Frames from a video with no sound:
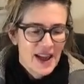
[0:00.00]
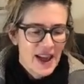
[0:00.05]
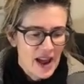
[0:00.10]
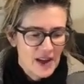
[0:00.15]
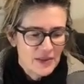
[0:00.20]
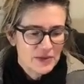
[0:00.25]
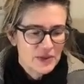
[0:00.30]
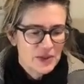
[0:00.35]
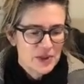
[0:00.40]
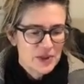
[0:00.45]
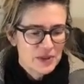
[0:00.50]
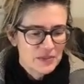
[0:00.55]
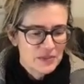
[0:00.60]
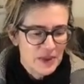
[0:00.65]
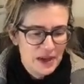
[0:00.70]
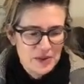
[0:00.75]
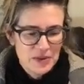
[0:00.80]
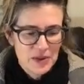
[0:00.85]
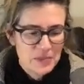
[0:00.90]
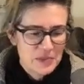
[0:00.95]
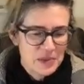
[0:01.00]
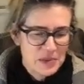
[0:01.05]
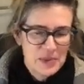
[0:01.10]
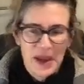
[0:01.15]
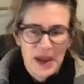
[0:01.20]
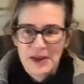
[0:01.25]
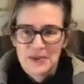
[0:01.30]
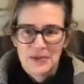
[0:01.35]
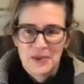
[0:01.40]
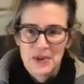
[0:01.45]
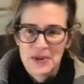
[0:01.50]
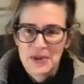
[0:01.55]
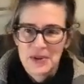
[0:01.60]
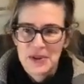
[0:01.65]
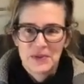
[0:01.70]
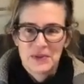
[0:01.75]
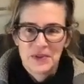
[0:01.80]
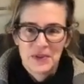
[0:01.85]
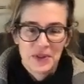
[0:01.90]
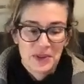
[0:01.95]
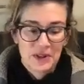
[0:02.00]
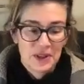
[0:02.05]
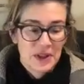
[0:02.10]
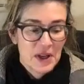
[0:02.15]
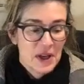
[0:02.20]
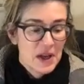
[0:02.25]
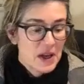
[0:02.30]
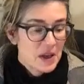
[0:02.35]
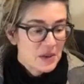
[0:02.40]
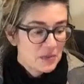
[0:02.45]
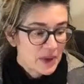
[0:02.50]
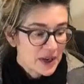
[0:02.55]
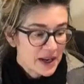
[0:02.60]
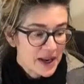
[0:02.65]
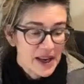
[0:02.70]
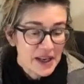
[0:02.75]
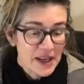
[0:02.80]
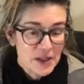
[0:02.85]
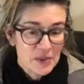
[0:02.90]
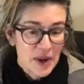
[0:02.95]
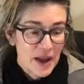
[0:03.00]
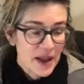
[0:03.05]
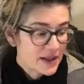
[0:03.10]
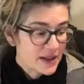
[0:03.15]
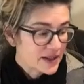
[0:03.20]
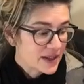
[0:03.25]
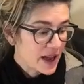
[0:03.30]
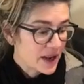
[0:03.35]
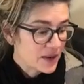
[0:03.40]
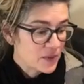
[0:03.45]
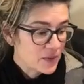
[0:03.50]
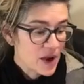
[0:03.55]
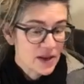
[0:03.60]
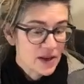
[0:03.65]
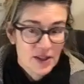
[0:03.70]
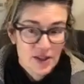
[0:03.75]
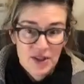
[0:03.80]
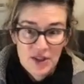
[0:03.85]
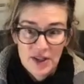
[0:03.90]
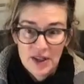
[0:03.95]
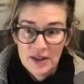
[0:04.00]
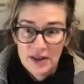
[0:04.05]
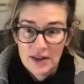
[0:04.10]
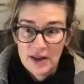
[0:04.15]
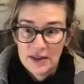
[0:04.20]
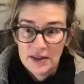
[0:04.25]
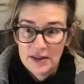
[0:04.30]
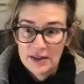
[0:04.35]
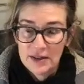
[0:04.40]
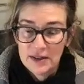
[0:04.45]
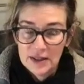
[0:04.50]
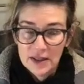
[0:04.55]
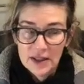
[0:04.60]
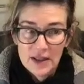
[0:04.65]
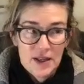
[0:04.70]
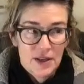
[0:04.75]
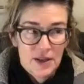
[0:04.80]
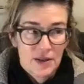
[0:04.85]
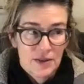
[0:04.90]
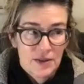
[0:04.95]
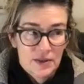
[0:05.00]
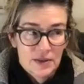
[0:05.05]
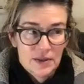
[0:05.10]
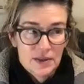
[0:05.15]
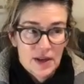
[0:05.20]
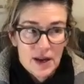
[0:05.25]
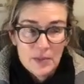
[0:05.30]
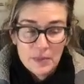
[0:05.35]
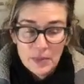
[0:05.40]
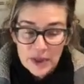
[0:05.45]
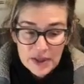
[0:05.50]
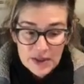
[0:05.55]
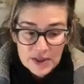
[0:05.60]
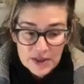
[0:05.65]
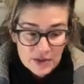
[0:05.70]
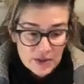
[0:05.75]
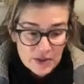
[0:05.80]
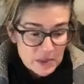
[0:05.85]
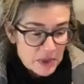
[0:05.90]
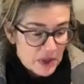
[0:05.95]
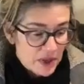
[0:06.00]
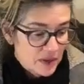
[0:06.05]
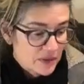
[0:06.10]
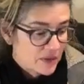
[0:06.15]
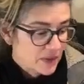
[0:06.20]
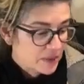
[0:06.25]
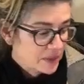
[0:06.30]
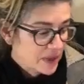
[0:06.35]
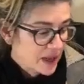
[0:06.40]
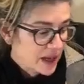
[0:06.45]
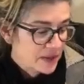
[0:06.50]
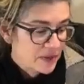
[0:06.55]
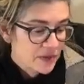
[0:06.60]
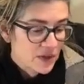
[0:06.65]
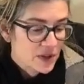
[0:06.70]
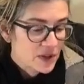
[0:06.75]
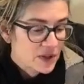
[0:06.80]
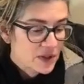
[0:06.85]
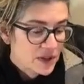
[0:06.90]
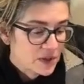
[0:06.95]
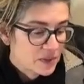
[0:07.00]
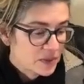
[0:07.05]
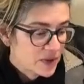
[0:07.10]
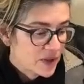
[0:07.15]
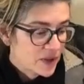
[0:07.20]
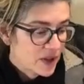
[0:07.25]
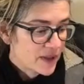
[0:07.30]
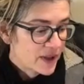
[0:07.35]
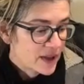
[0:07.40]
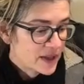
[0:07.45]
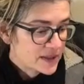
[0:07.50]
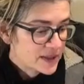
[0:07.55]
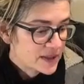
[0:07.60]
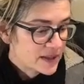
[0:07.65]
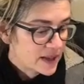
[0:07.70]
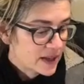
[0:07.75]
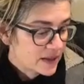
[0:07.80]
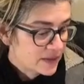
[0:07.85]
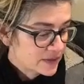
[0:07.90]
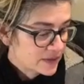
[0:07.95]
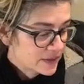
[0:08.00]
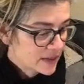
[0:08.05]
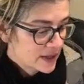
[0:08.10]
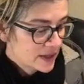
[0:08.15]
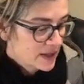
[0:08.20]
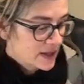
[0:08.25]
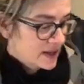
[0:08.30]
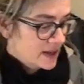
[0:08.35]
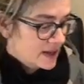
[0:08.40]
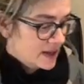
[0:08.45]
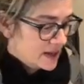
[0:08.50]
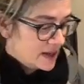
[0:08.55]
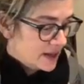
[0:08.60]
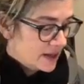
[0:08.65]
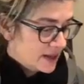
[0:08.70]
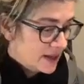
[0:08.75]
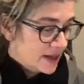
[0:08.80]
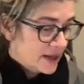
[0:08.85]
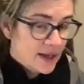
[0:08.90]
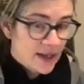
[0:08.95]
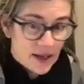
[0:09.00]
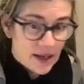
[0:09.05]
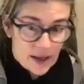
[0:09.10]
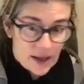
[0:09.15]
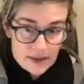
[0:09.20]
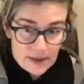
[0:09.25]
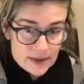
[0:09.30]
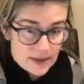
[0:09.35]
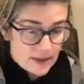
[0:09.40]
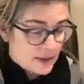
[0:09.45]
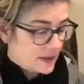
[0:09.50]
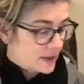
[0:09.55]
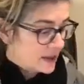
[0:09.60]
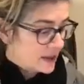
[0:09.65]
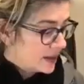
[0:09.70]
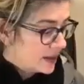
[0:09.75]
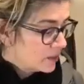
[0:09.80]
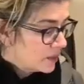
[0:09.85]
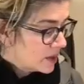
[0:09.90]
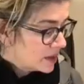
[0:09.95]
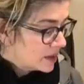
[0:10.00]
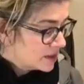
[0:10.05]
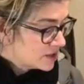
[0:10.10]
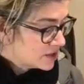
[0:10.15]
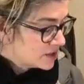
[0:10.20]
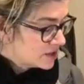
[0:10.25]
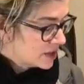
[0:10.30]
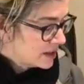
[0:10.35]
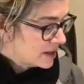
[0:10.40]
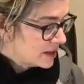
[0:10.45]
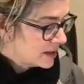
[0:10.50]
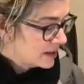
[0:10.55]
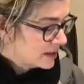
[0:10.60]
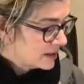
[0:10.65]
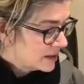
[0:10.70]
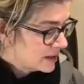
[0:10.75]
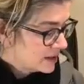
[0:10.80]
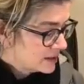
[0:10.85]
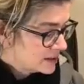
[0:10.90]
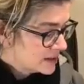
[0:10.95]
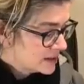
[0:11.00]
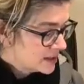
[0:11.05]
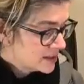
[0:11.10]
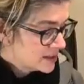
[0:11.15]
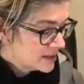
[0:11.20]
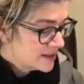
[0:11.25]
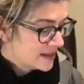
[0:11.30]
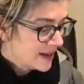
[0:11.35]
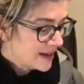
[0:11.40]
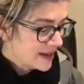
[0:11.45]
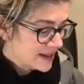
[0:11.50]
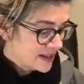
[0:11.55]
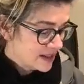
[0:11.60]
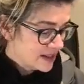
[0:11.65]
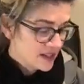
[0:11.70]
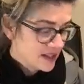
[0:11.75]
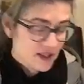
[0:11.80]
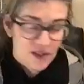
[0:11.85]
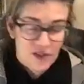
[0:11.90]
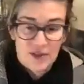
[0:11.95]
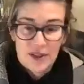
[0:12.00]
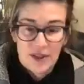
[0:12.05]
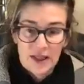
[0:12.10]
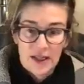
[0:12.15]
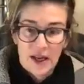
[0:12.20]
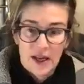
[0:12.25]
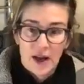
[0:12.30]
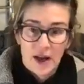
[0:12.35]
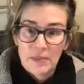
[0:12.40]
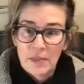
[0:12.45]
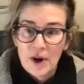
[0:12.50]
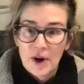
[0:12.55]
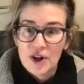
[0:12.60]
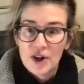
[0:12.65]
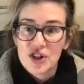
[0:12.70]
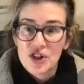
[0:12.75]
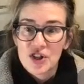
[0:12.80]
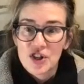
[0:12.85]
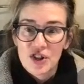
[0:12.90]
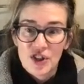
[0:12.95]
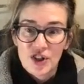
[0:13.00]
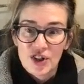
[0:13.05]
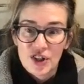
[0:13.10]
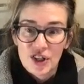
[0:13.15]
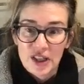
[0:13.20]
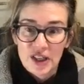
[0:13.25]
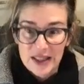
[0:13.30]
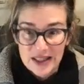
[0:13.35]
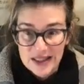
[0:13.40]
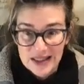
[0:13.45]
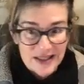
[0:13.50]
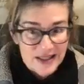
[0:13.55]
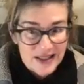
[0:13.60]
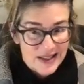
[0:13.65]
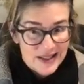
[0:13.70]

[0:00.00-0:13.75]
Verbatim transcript: after my trips back and forth to Philly. But anyways, I want to share, you know, I'm a history buff. I'm kind of a nerd with all that stuff. And I want to share this day in history on March 30th,